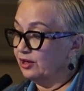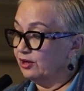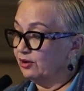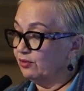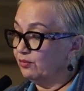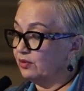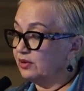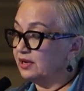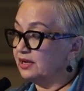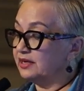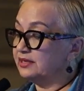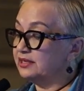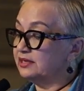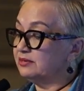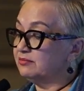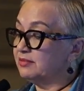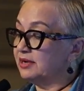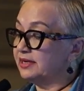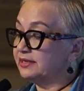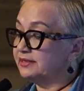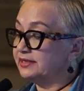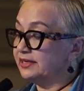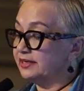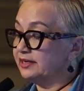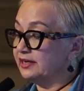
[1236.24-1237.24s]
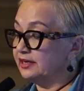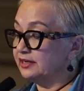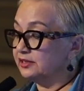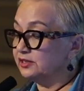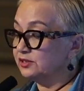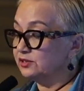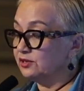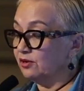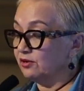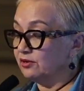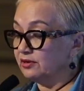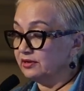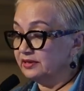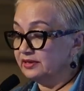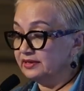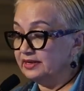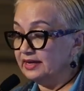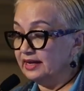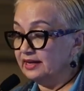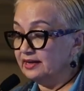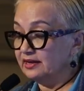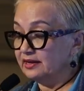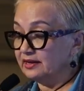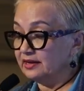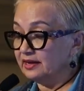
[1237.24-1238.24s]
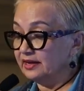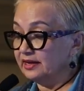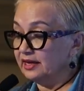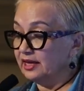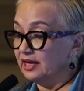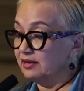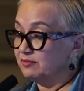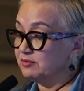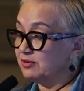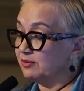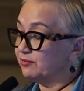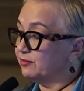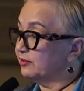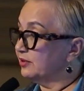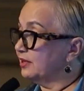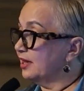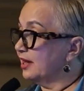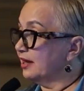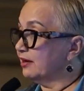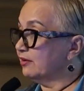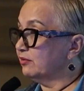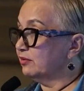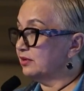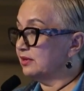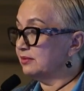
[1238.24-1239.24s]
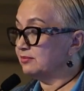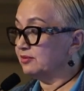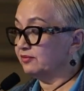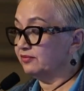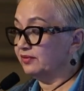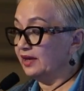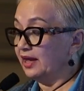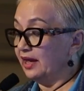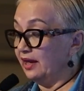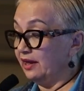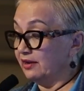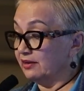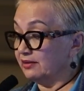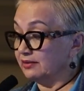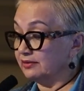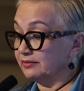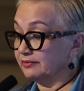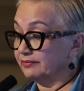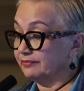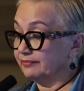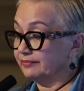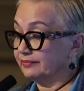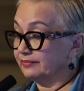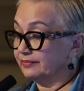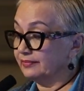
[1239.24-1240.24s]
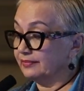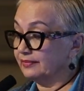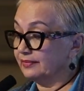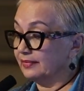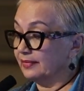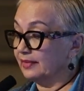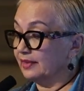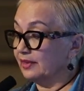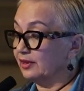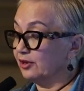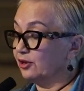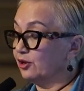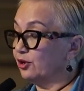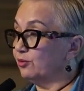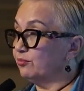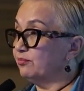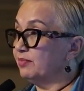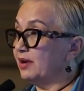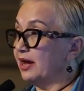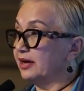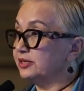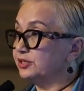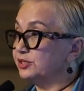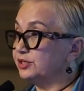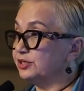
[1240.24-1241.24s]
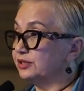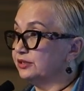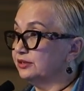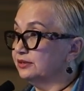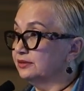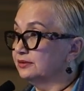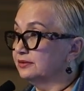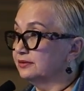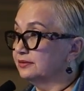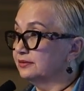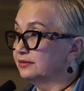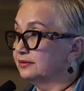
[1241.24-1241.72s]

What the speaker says: When I did my TEDx talk, Kanyalang, I came up with the acronym of CARE: compassion,